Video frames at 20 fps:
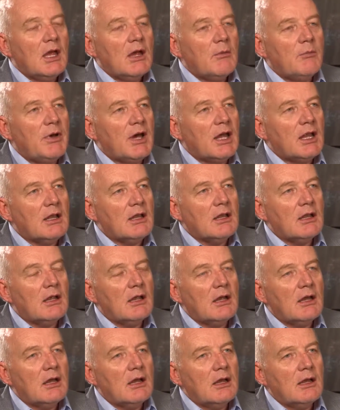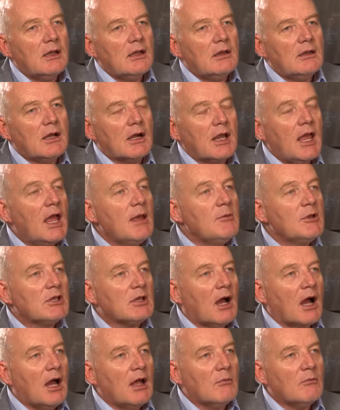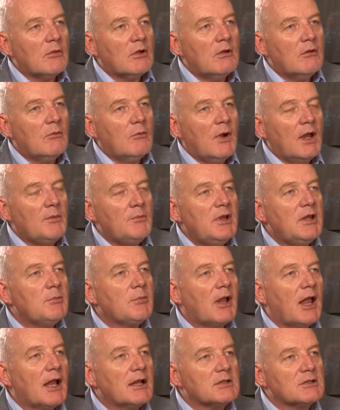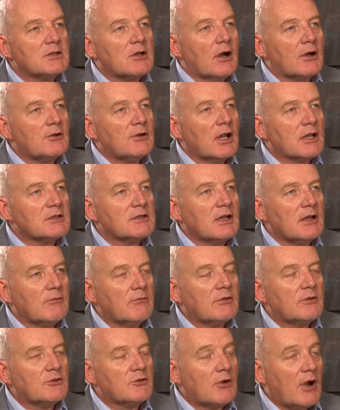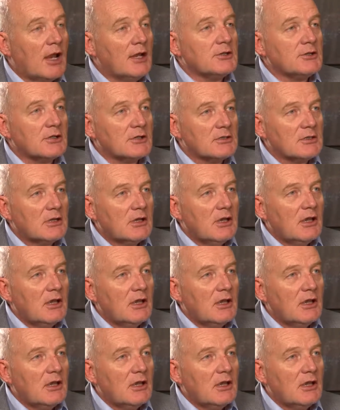But there came a time when people had to start trusting strangers.